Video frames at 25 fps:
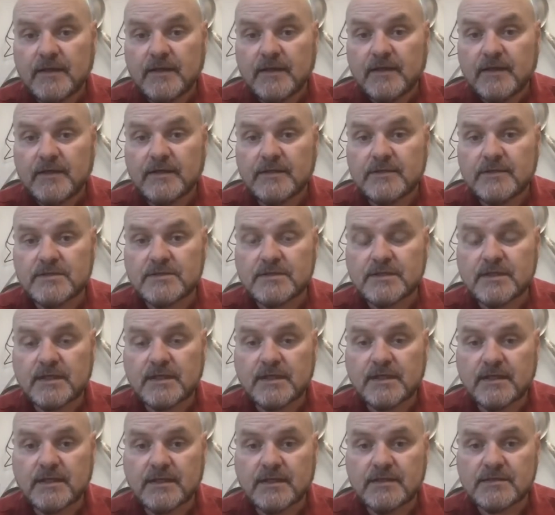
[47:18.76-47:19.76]

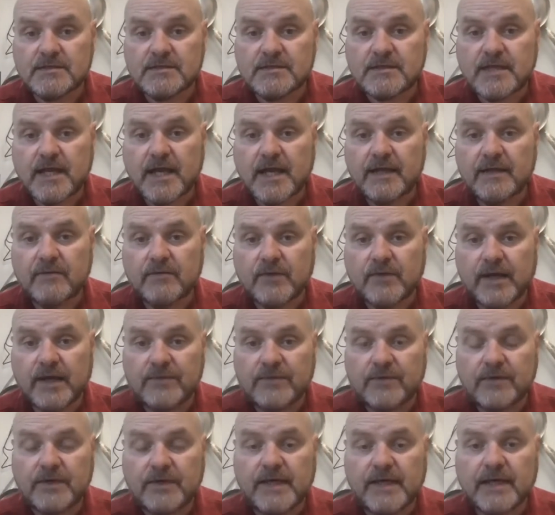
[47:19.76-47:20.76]
is tied around
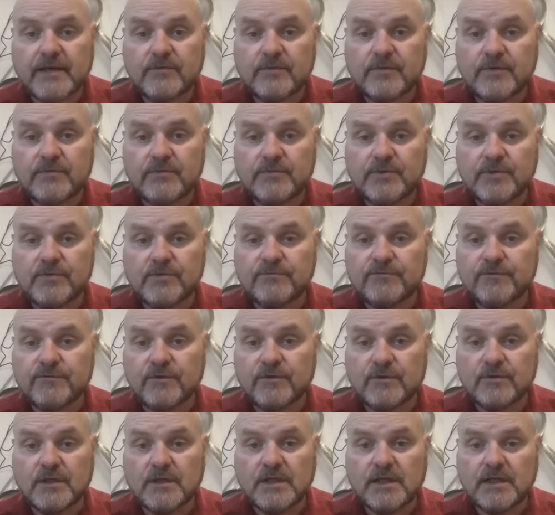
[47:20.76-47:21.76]
their neck with a
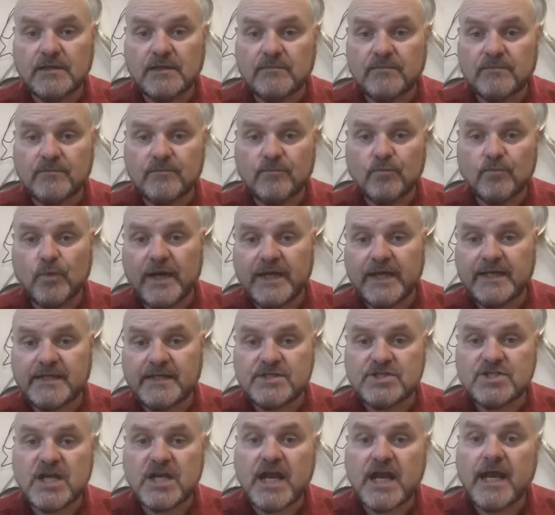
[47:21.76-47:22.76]
beautiful weighty
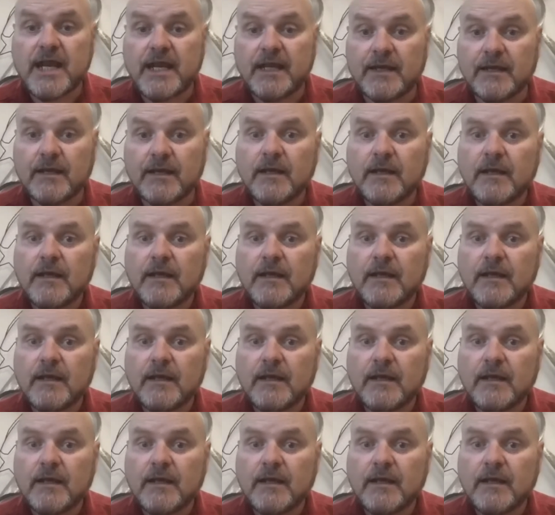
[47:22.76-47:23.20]
chain.